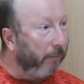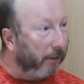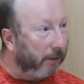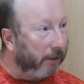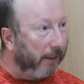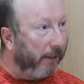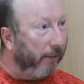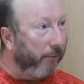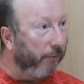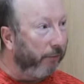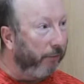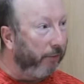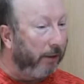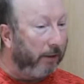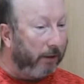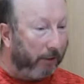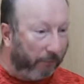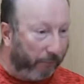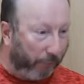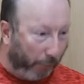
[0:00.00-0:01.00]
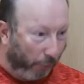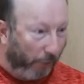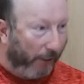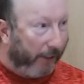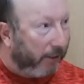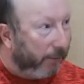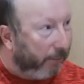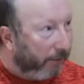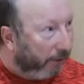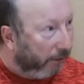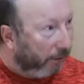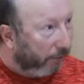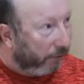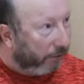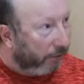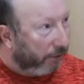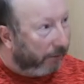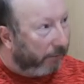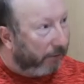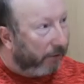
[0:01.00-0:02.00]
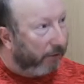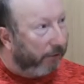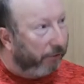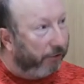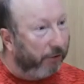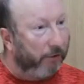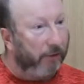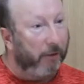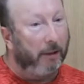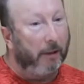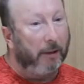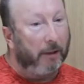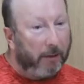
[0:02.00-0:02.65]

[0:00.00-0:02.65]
myself for that to be the long-term solution.